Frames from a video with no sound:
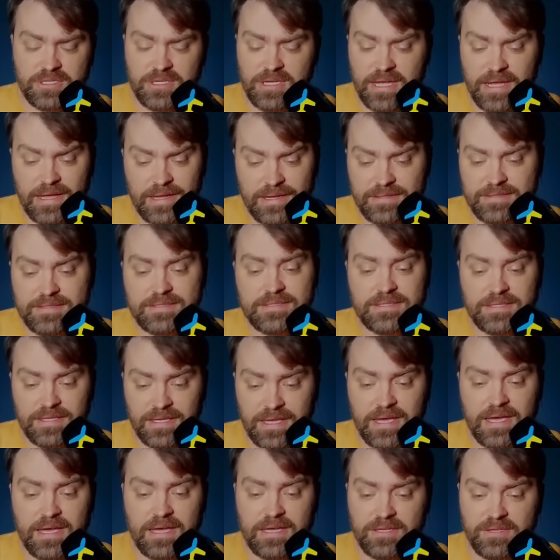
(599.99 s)
and
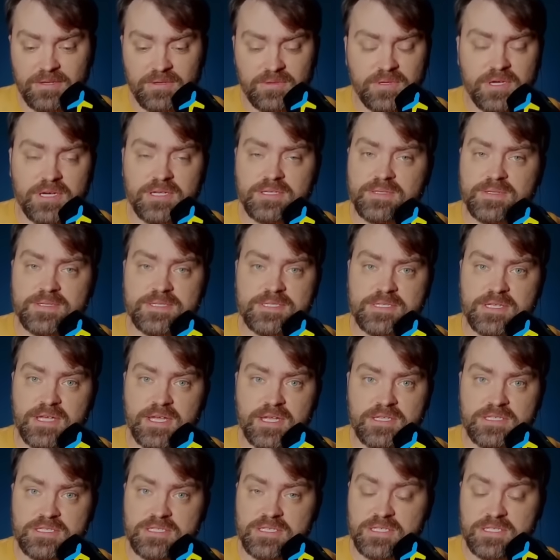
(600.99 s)
yeah, United
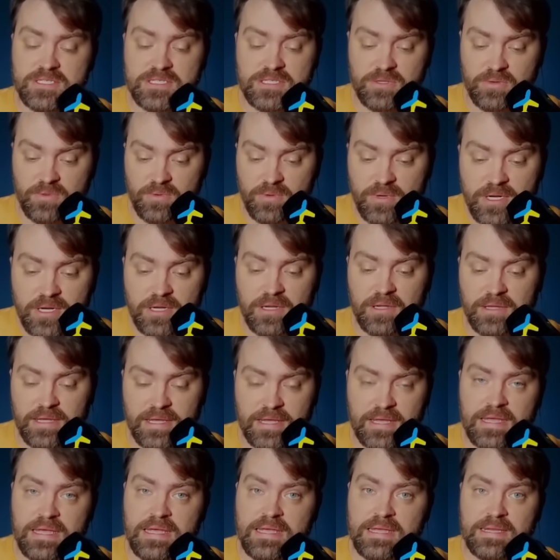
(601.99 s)
States is
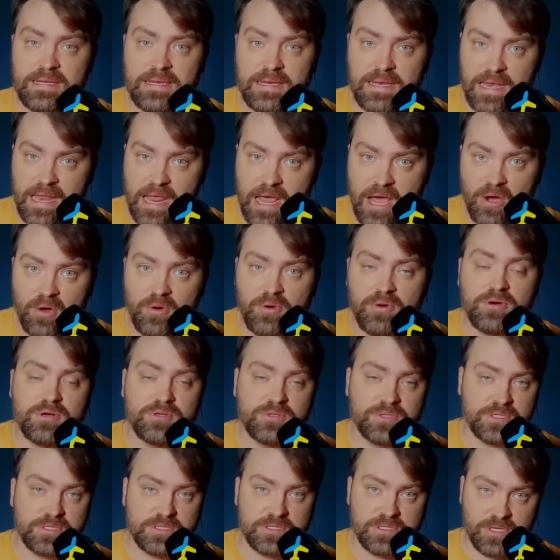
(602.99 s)
really now
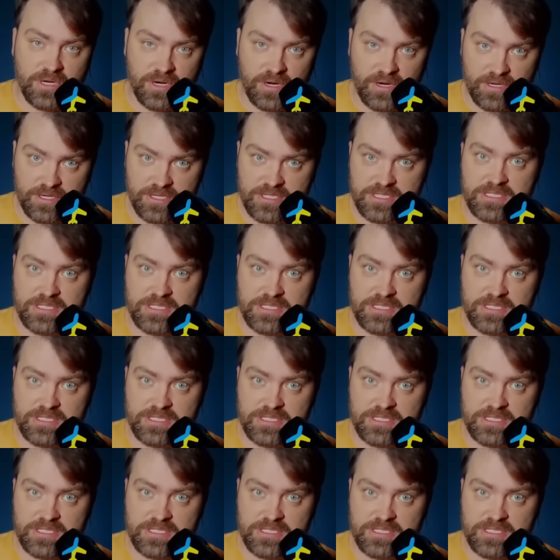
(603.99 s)
on the dark